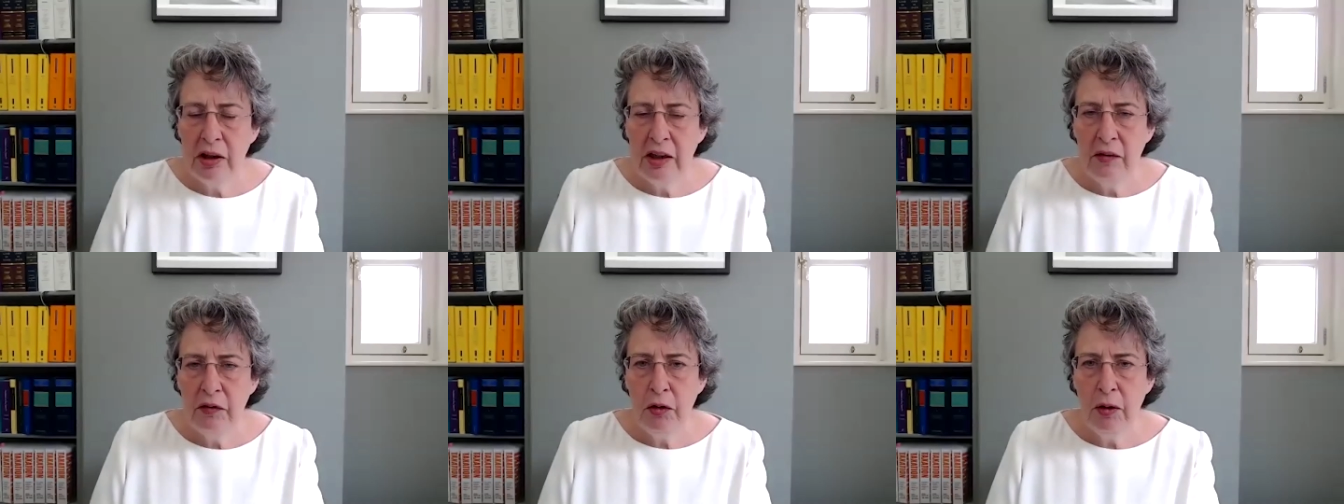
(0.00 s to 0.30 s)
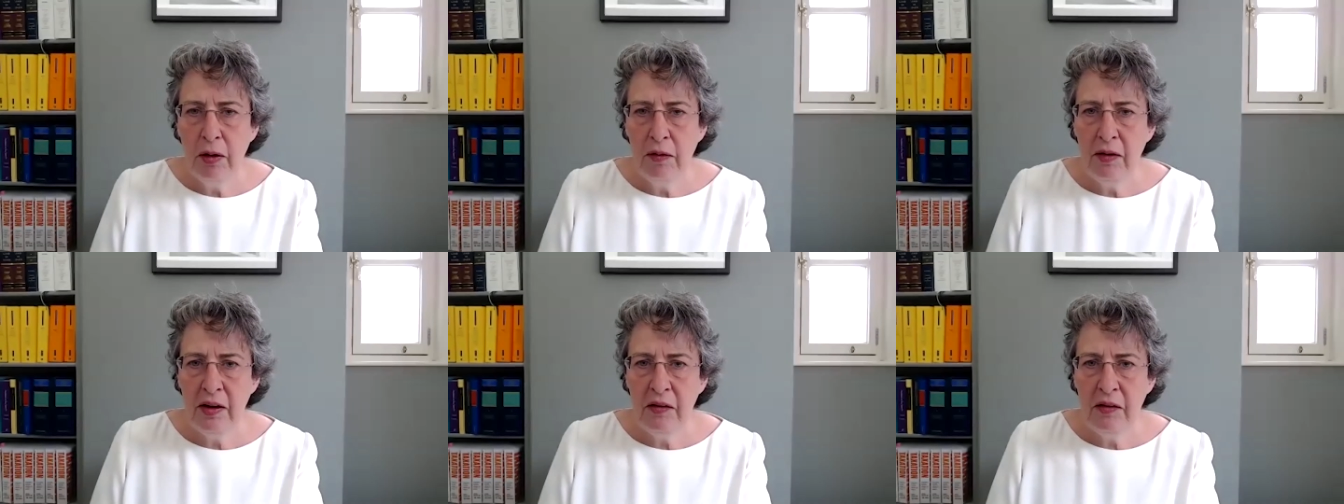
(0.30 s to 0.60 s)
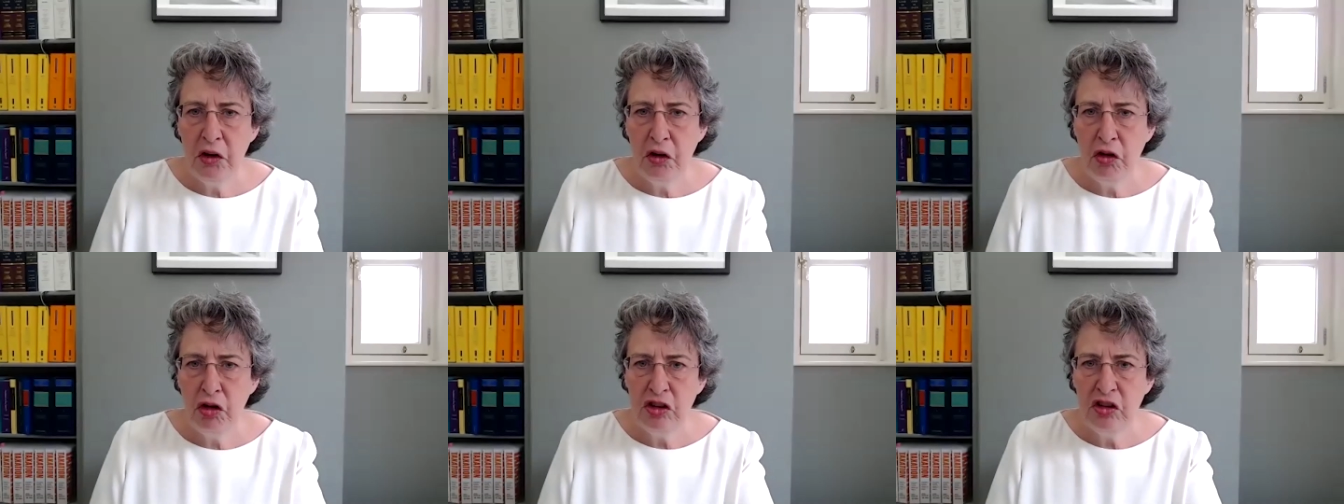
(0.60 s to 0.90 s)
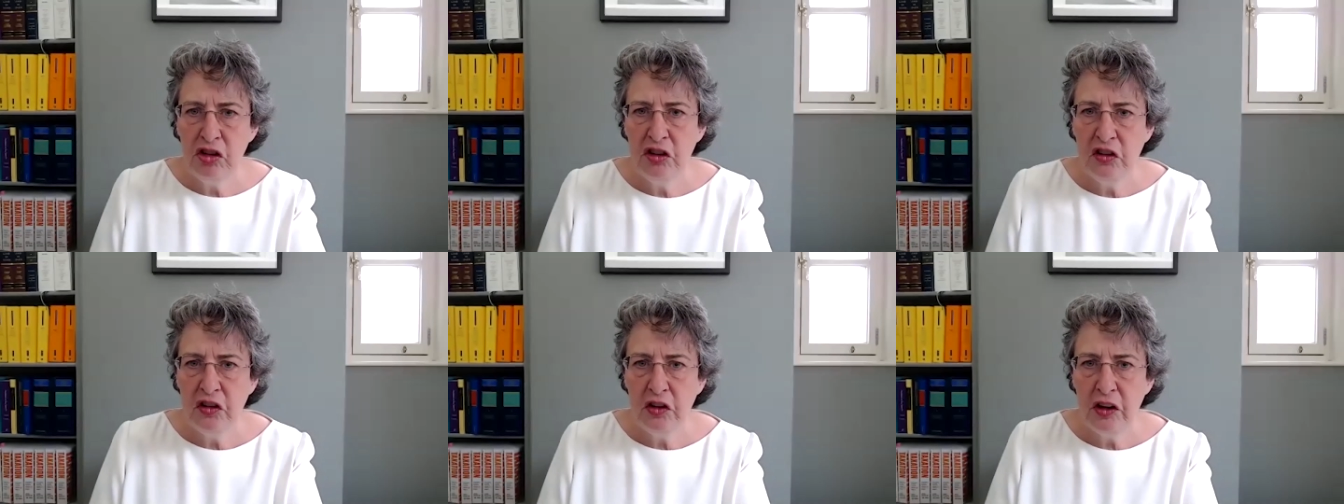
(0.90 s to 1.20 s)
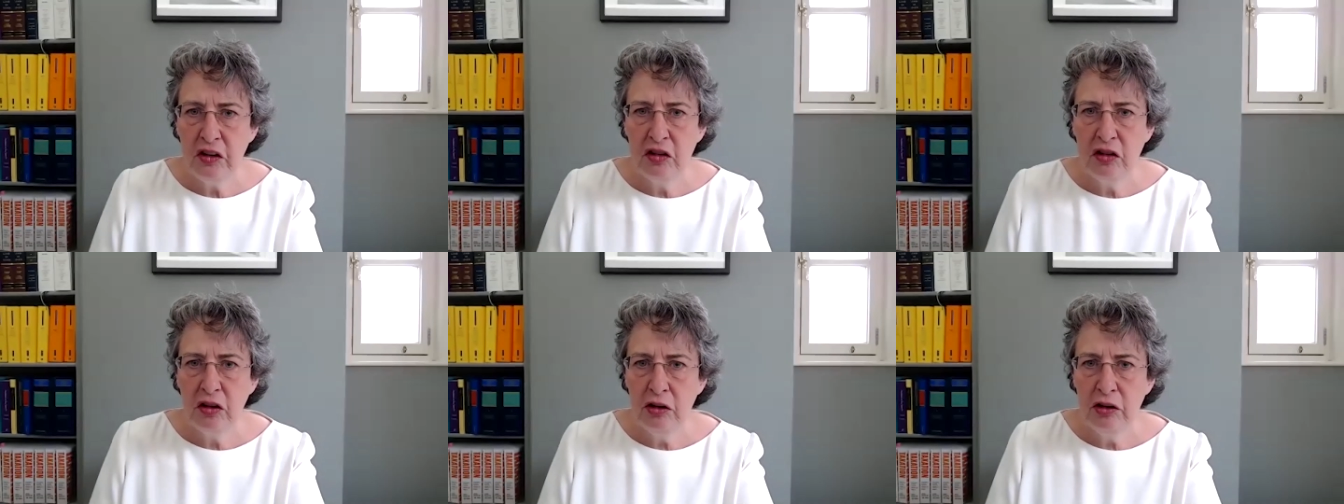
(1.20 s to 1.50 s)
If you have, if the trust is an
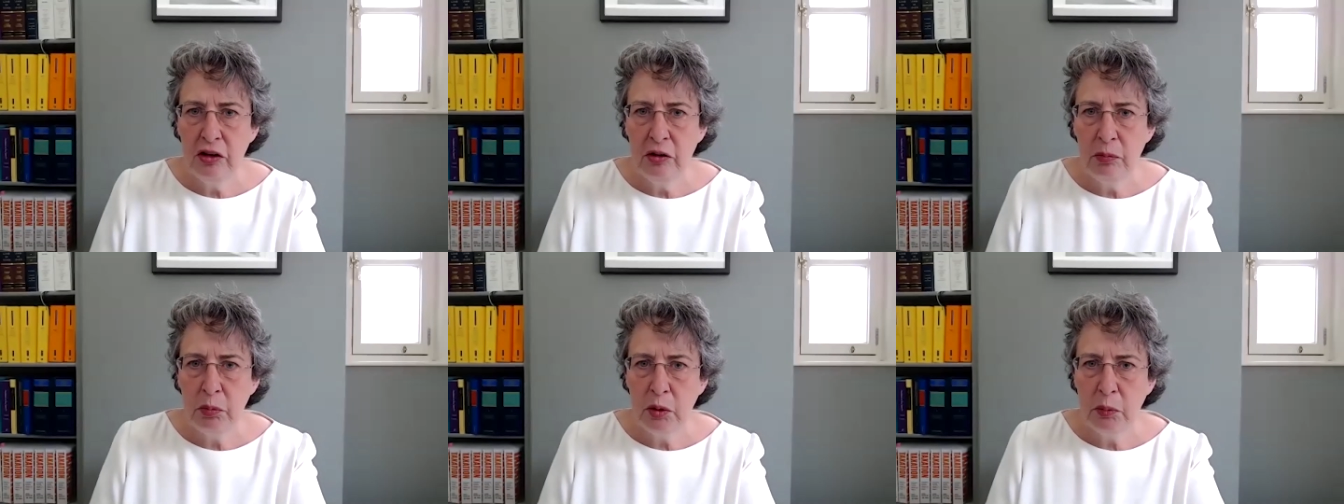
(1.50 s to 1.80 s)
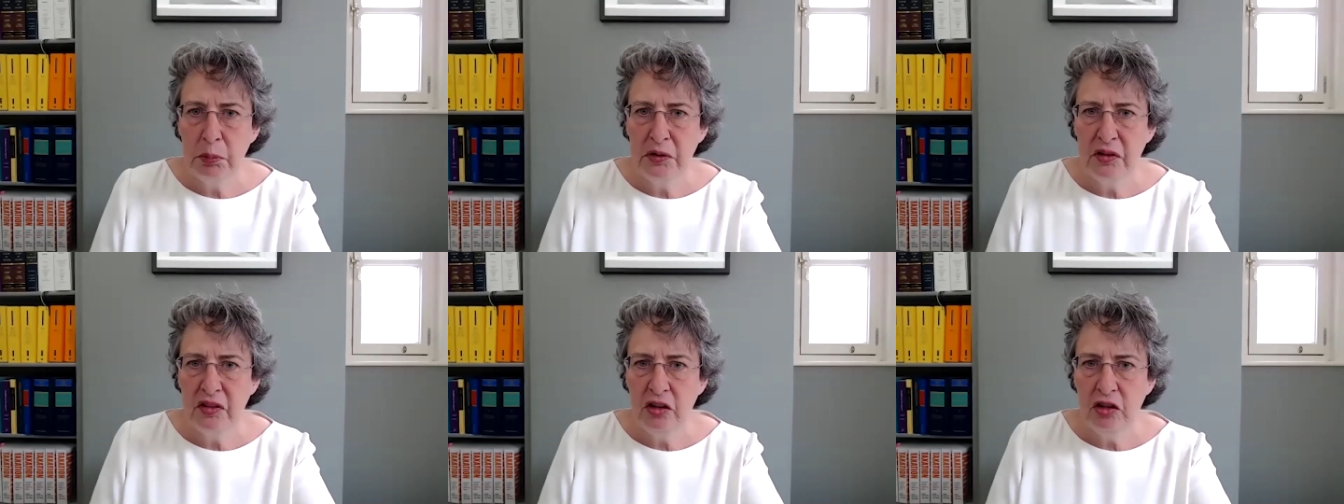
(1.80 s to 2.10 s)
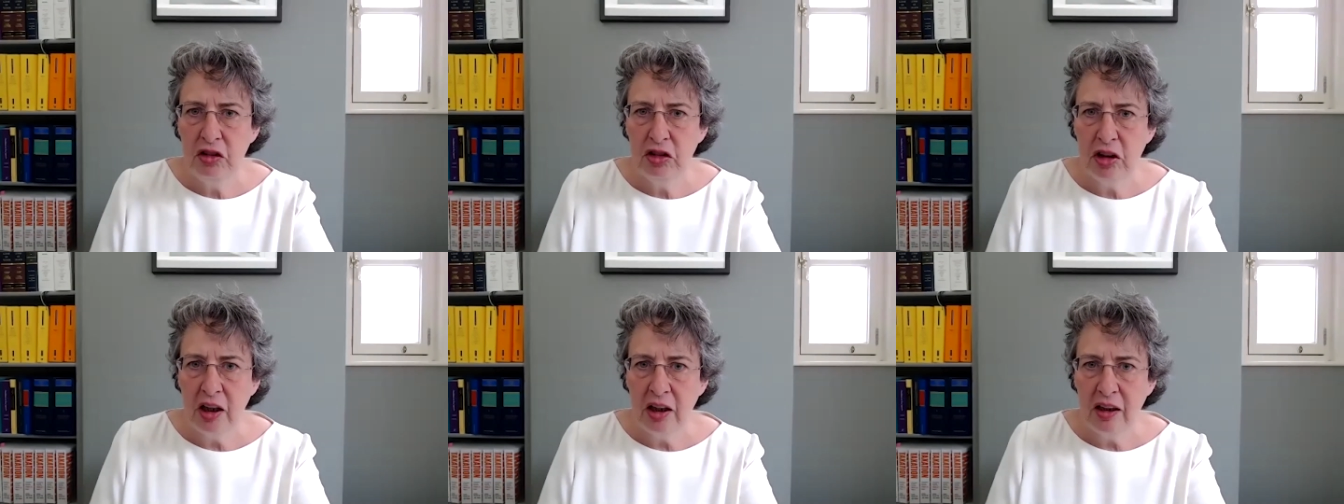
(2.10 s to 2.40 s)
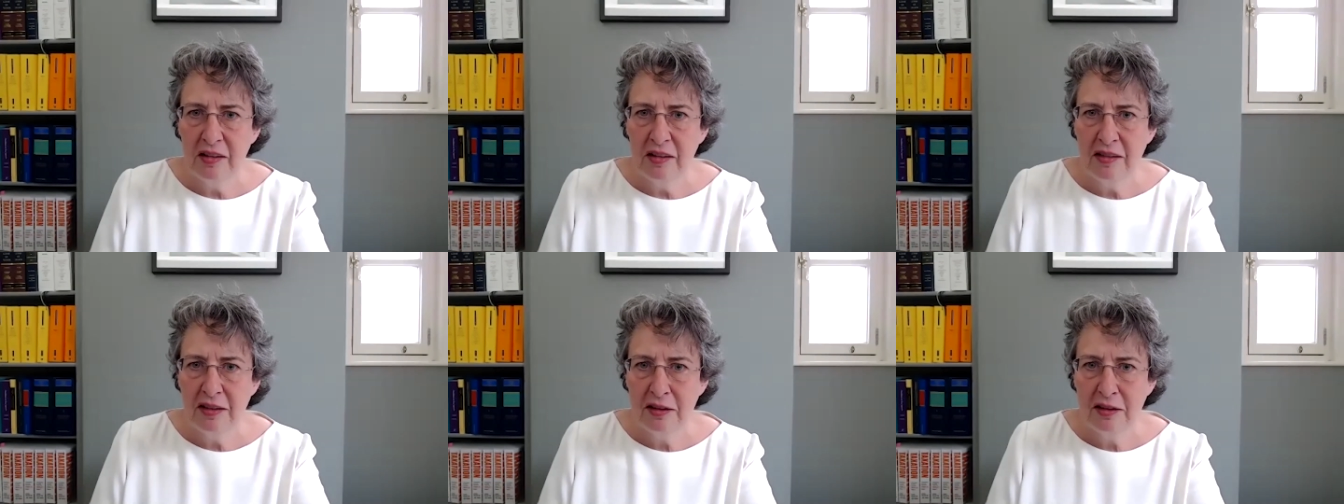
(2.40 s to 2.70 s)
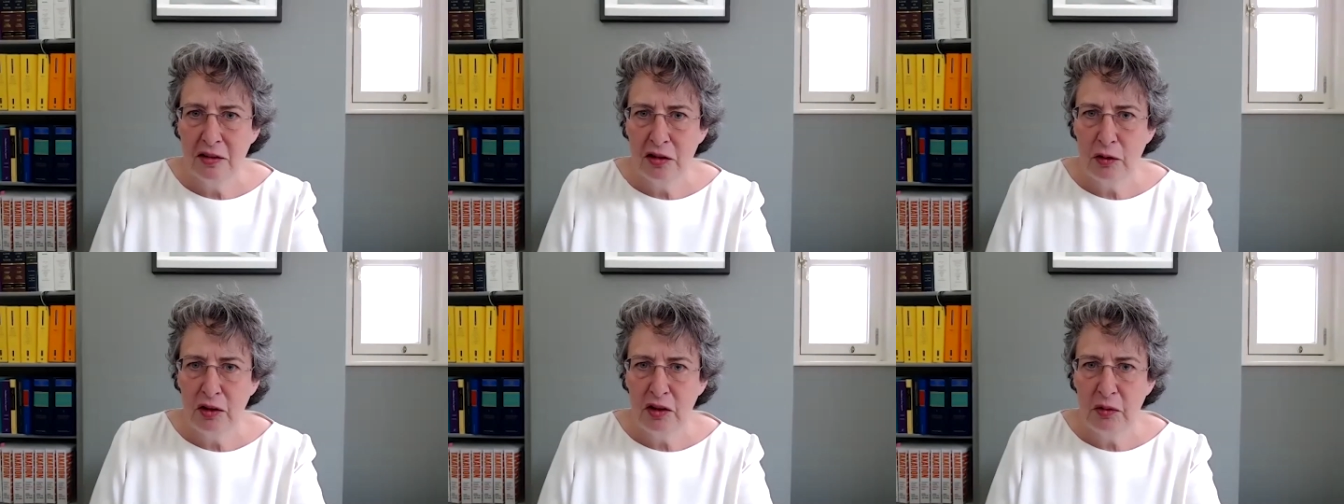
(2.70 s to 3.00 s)
excluded property trust, so it's